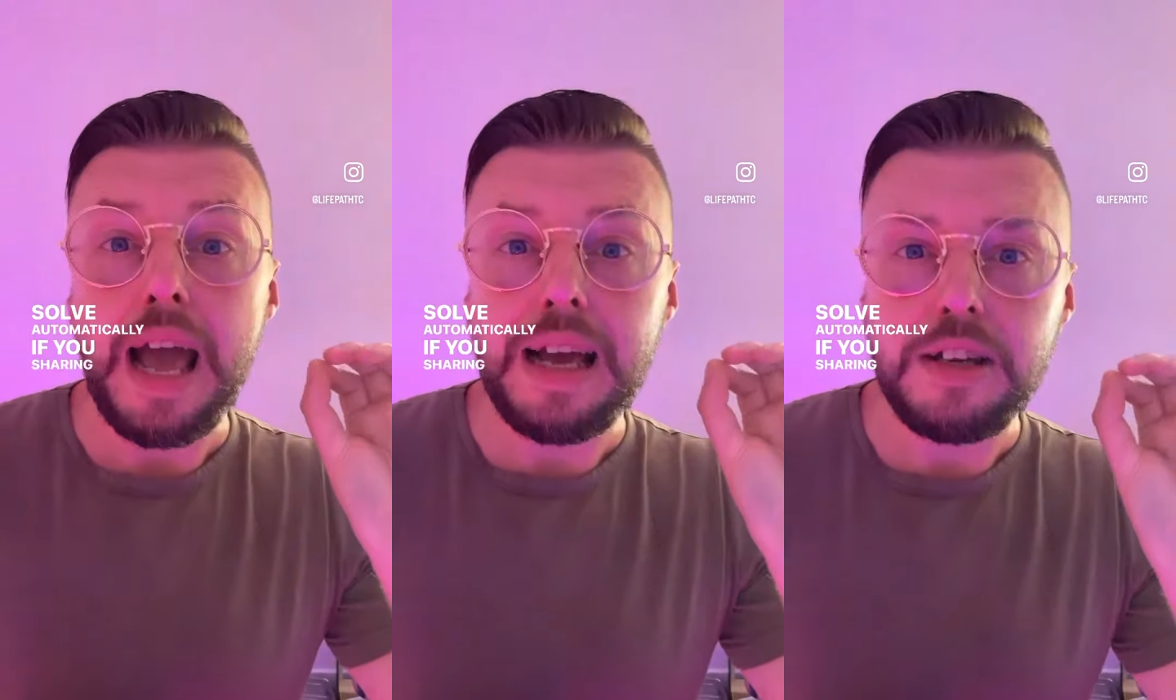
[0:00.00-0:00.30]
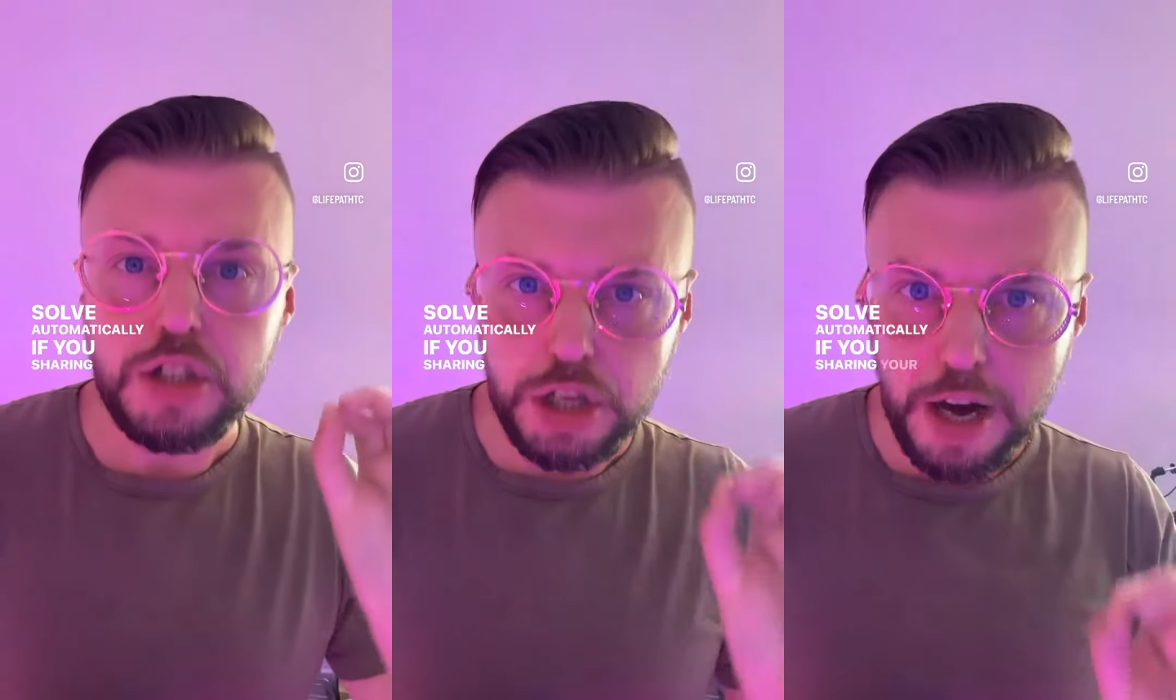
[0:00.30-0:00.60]

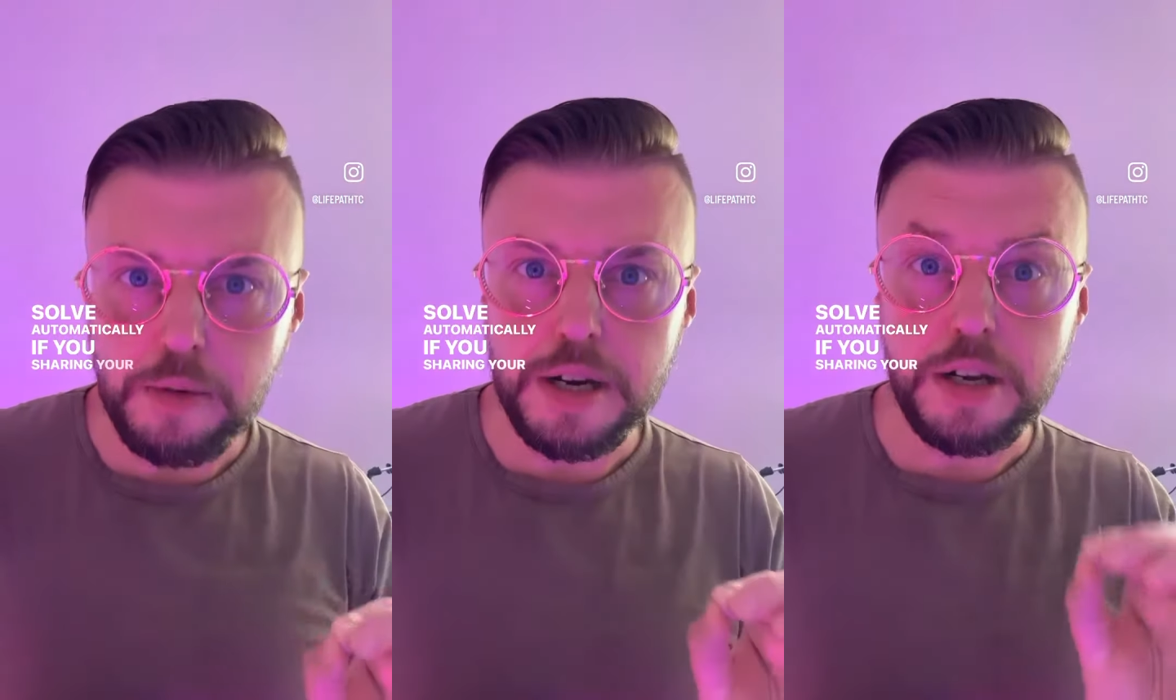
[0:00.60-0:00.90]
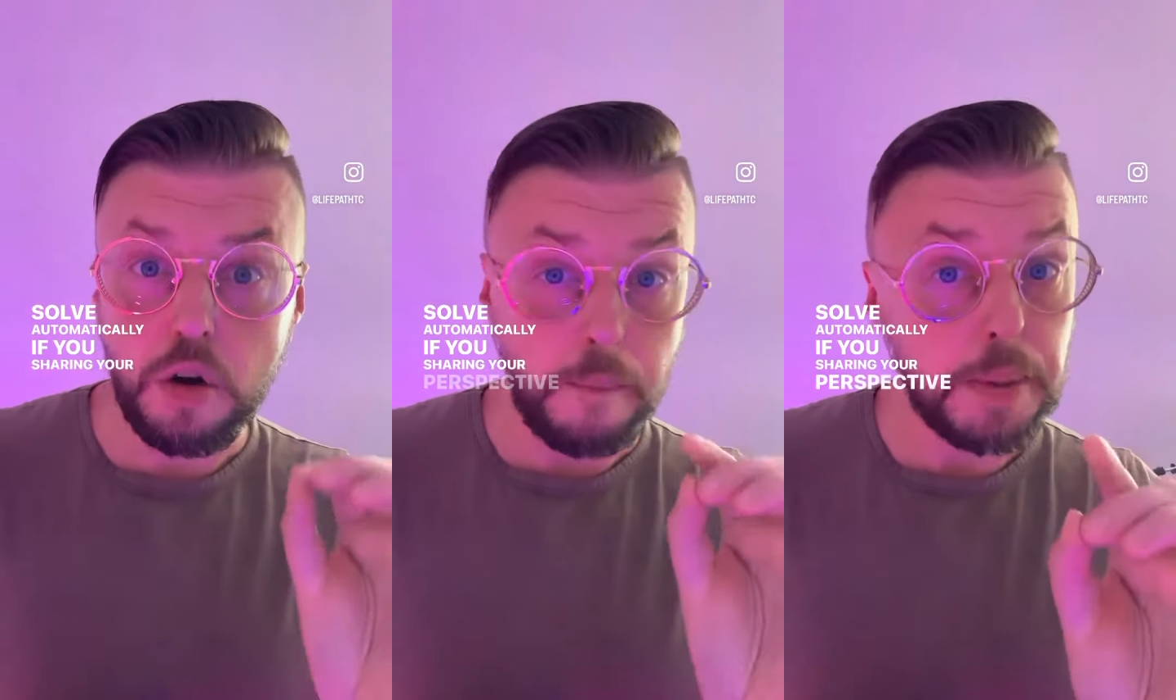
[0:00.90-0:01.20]
sharing
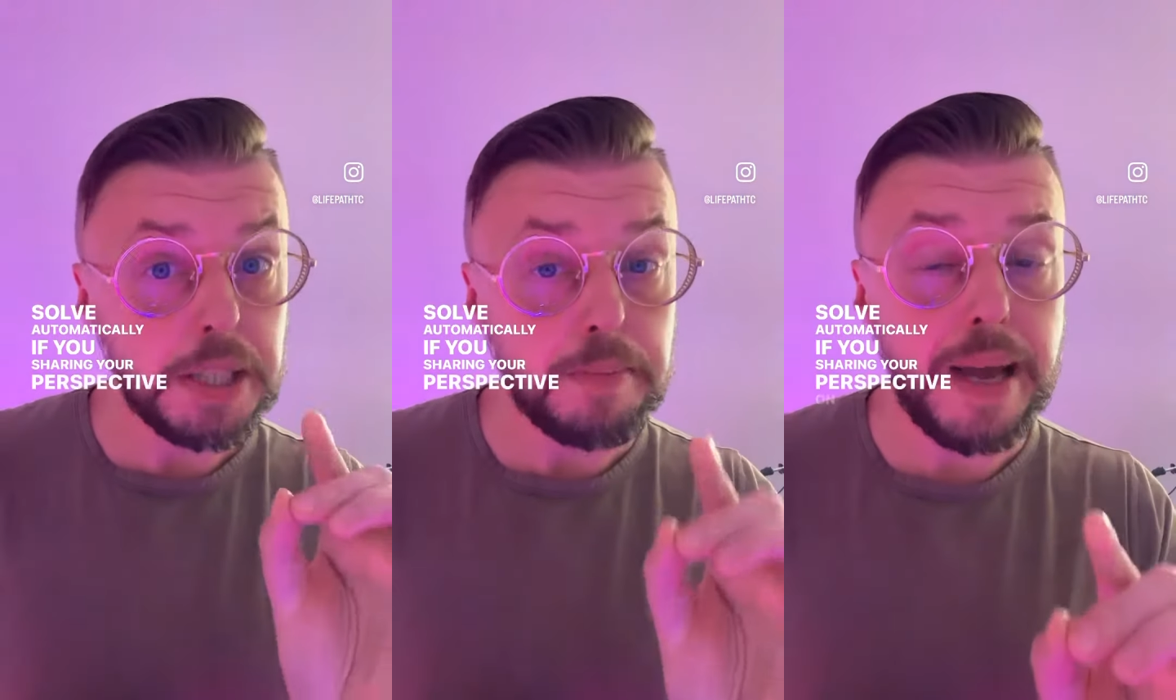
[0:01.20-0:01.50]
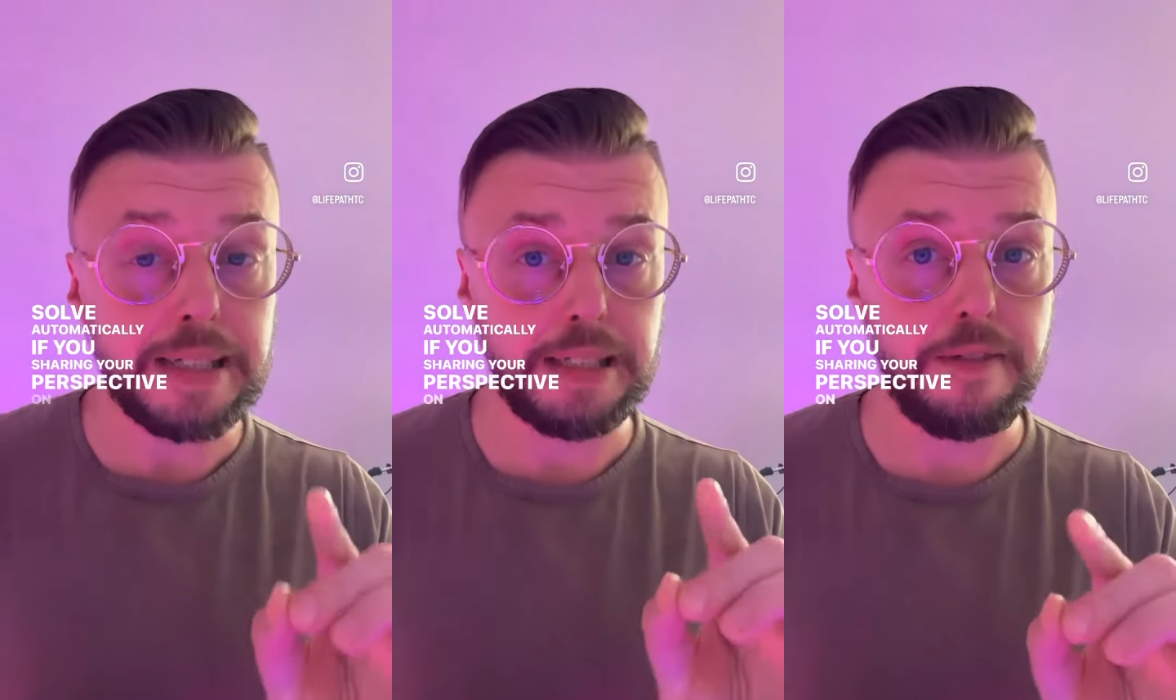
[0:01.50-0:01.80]
your
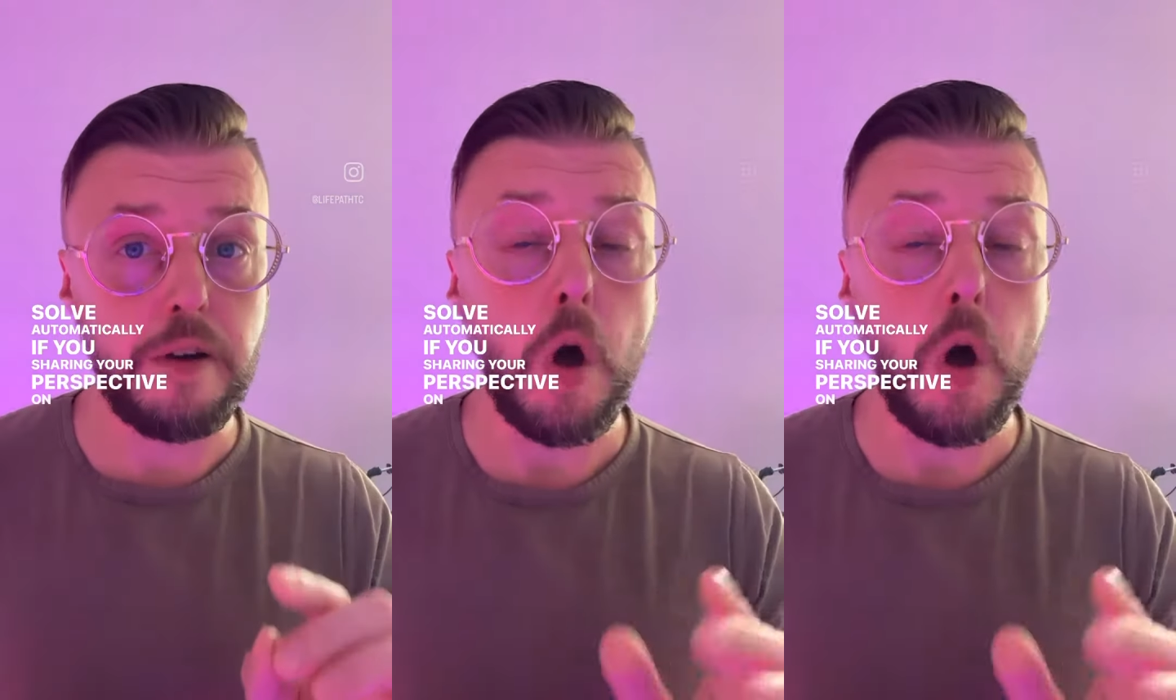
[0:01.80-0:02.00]
perspective